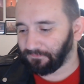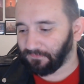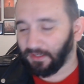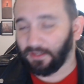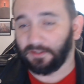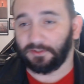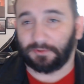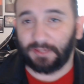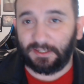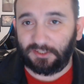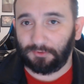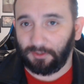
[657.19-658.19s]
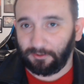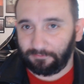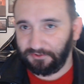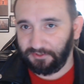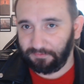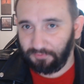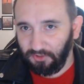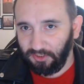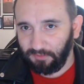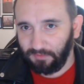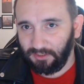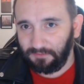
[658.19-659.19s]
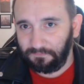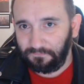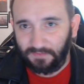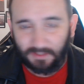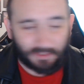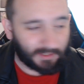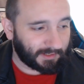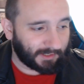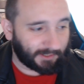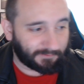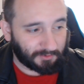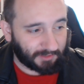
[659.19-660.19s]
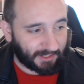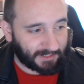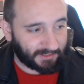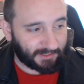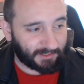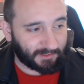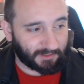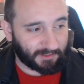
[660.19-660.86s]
So thank you all for supporting me. If you liked any of the